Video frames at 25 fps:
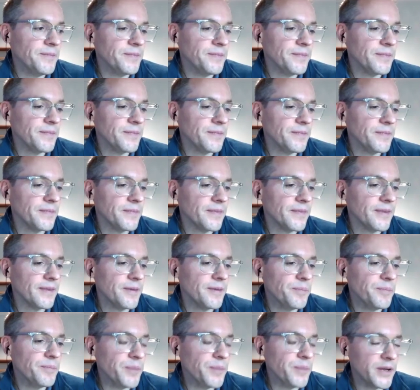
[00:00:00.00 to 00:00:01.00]

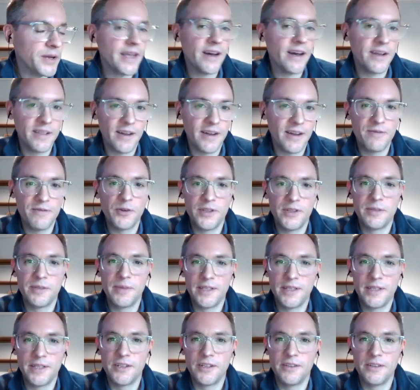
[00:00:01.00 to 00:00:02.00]
Um, but yeah,
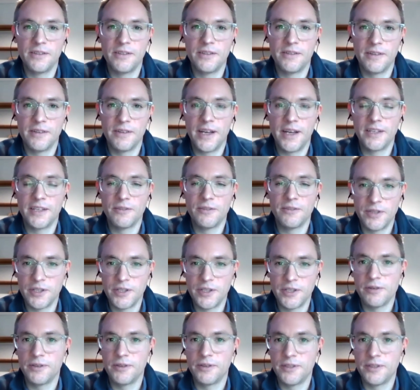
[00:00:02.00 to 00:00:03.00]
I, I, have got into
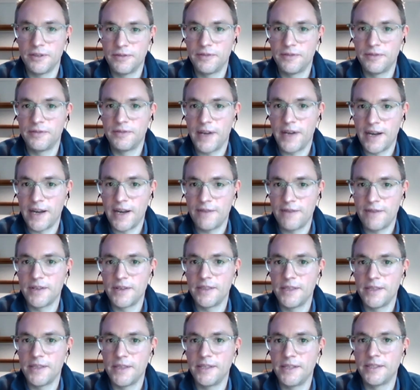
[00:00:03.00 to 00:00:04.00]
meditation as a
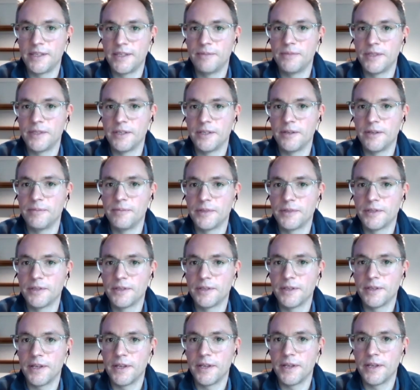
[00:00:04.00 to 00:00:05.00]
result of having
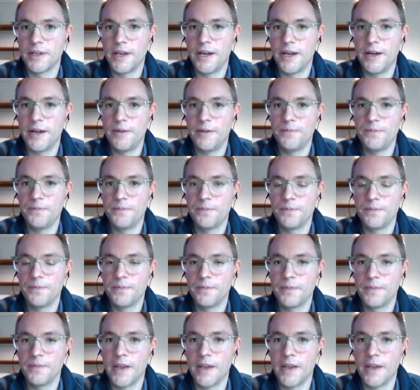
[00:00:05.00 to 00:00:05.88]
these symptoms.